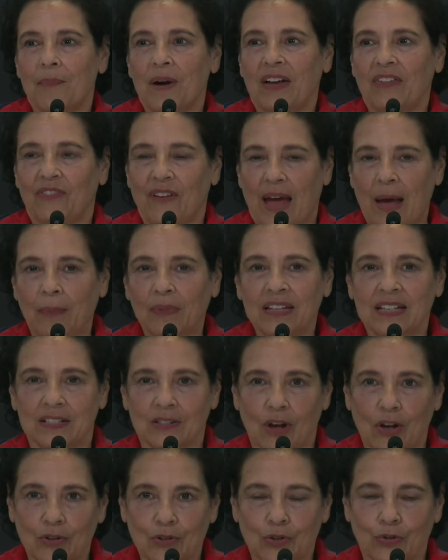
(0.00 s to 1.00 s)
My family
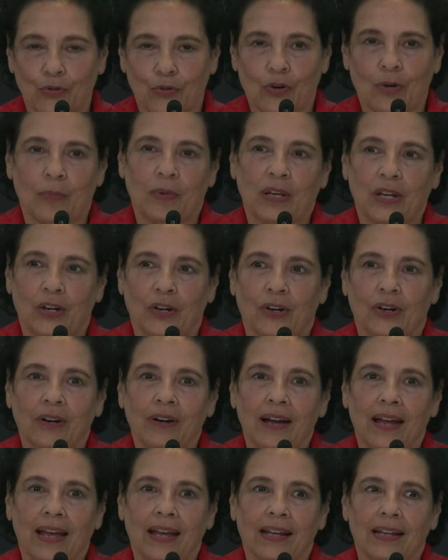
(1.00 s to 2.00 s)
is also from
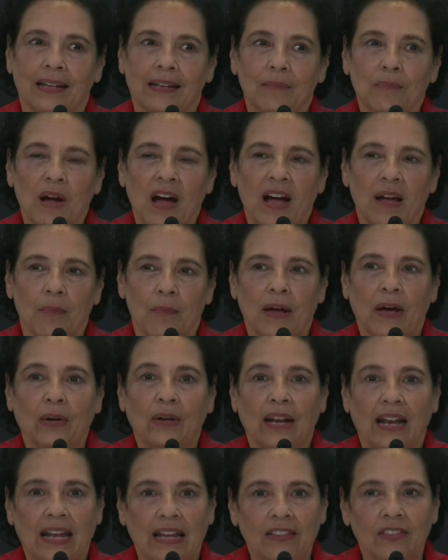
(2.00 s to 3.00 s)
here, and I'm
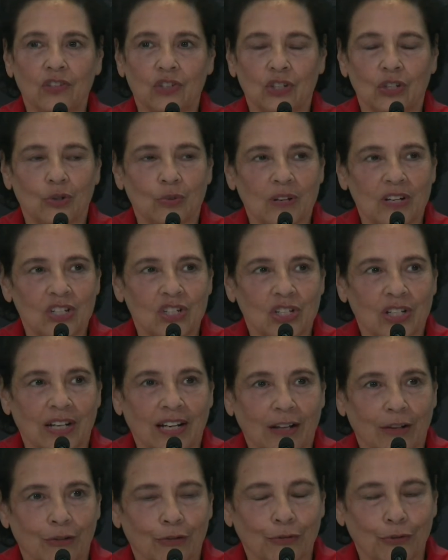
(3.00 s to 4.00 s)
about 8th
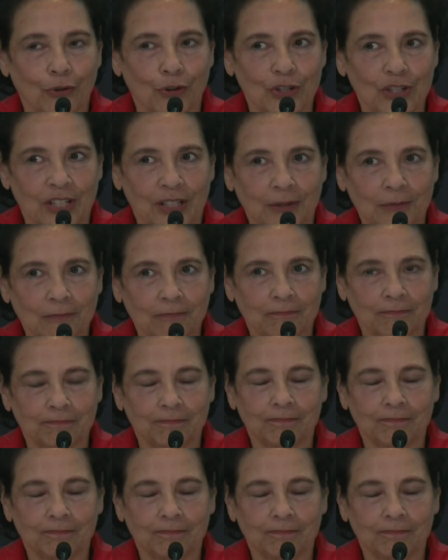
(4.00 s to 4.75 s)
generation Californian.